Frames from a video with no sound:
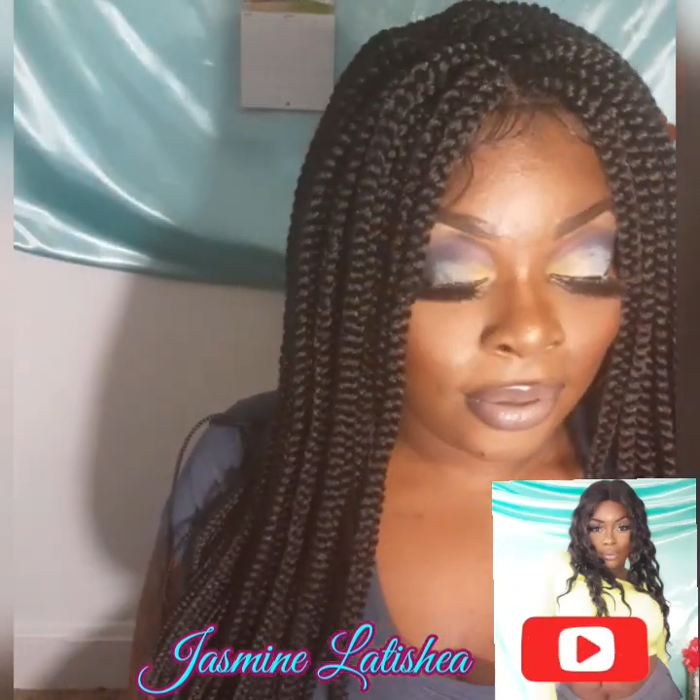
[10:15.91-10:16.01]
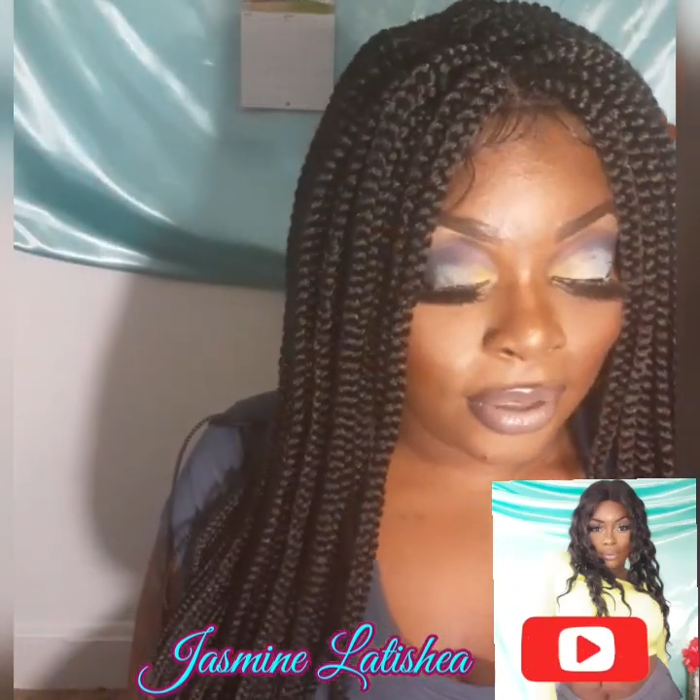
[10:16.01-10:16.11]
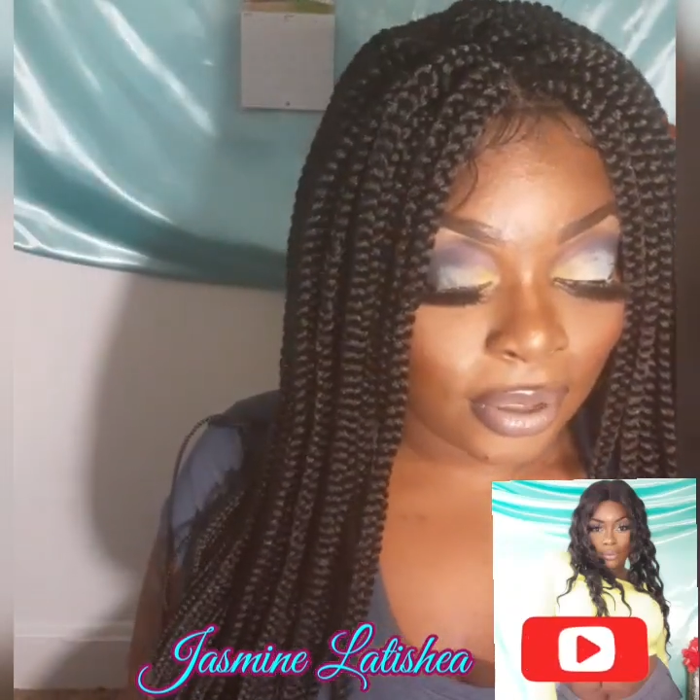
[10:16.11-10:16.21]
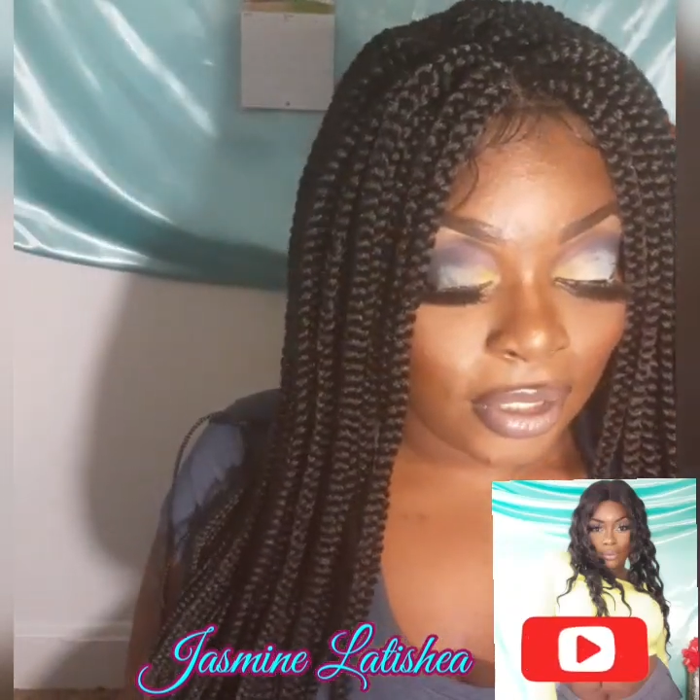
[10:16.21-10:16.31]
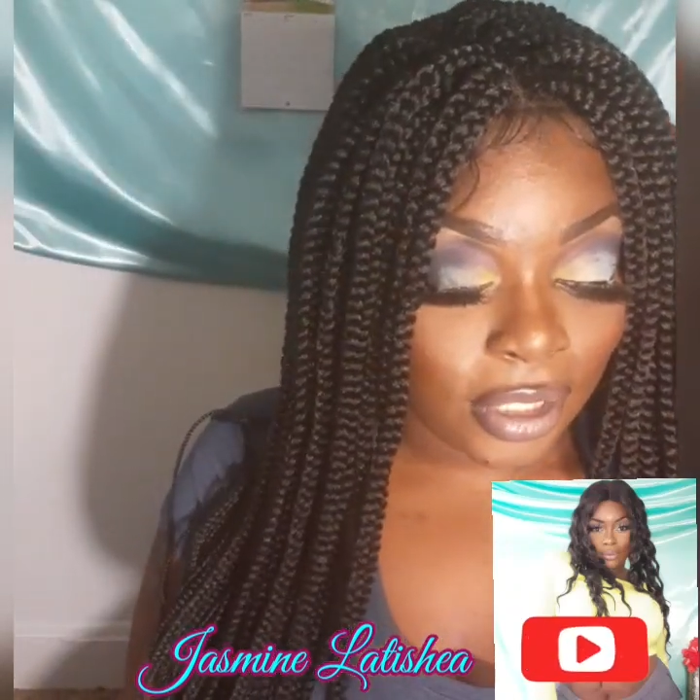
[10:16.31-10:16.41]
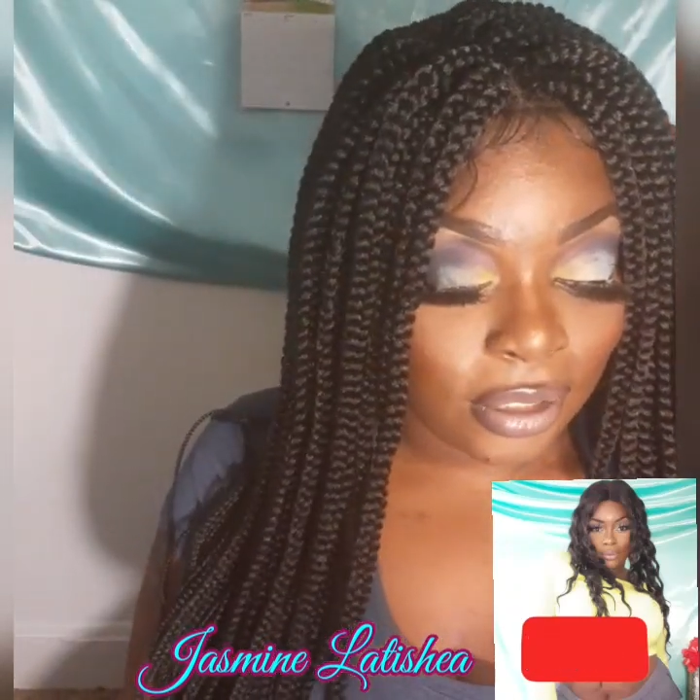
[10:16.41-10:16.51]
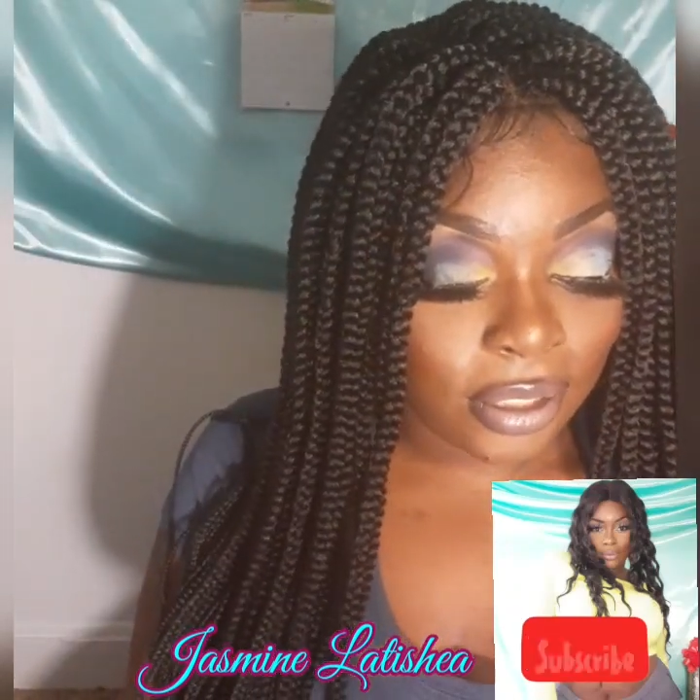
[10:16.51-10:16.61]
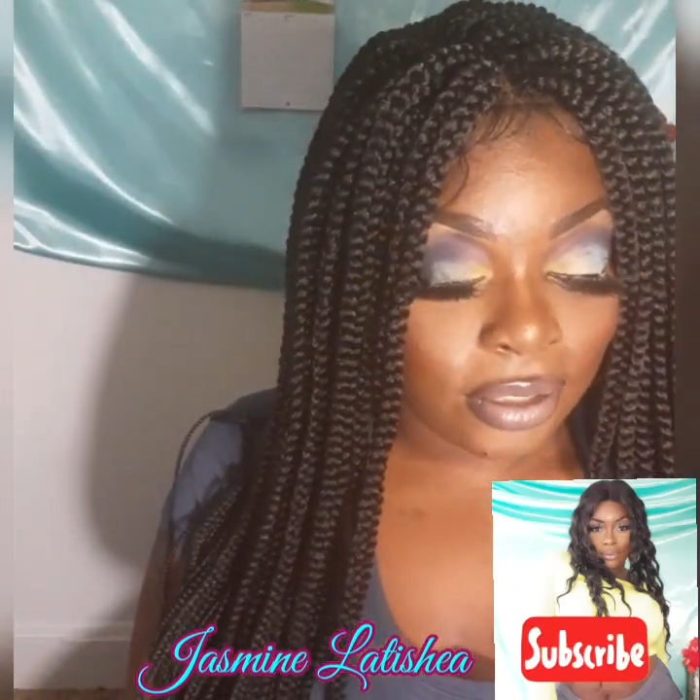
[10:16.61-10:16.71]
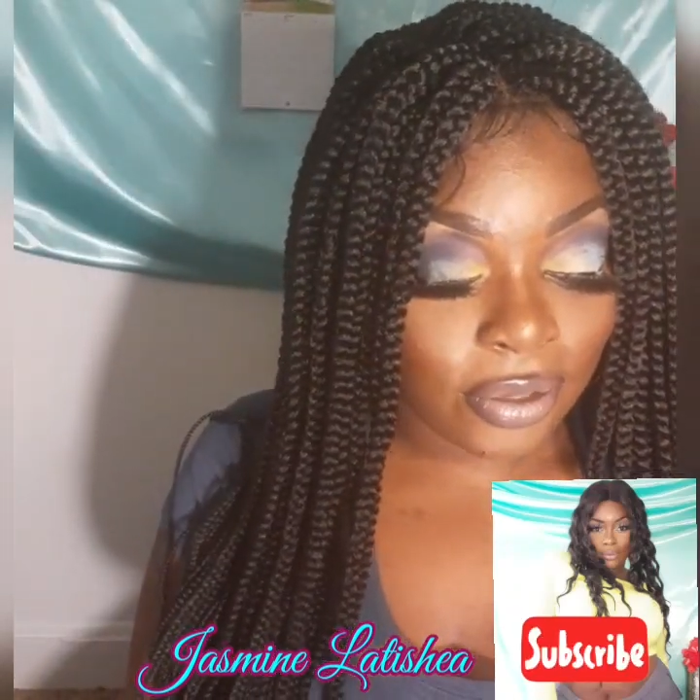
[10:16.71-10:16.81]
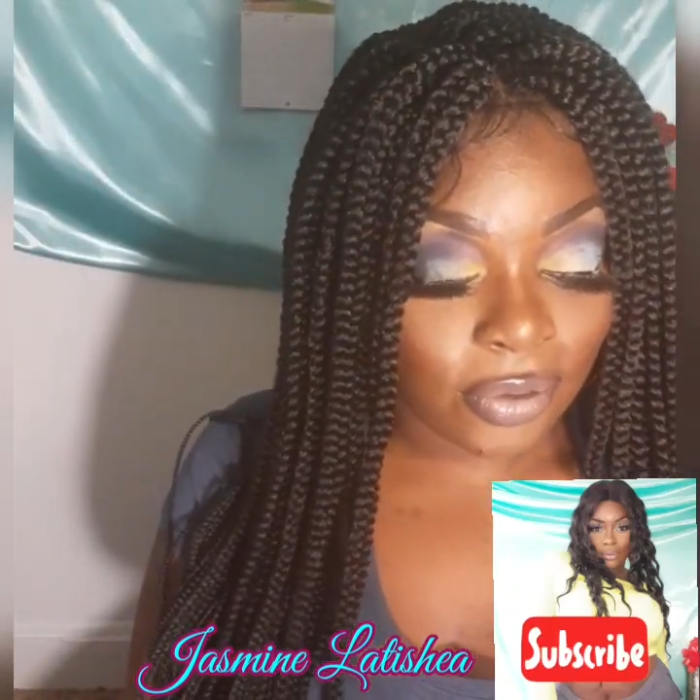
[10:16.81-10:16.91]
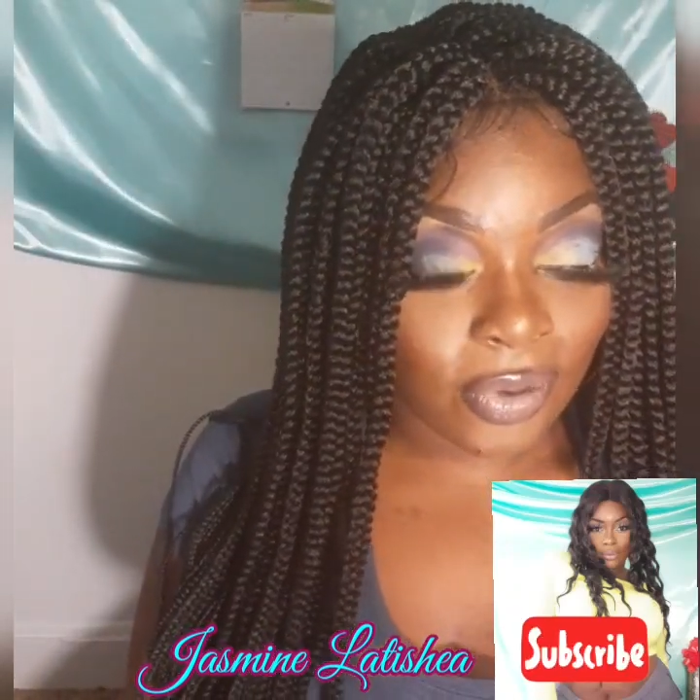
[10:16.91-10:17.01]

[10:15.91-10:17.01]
and get it in your